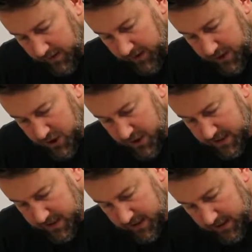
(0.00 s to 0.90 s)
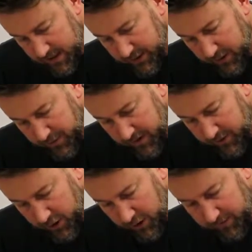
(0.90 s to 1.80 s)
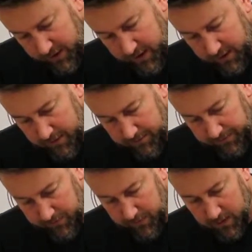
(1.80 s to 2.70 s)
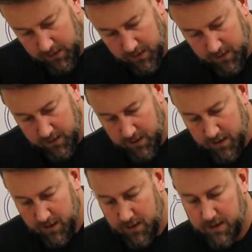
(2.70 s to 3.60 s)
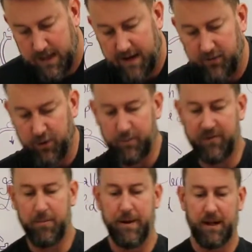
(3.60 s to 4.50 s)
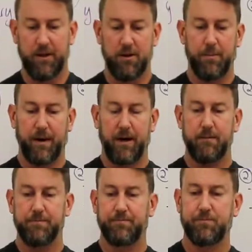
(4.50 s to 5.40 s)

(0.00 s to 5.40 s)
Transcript: given it just a little bit of curve there to have a little bit of a belly on the pot.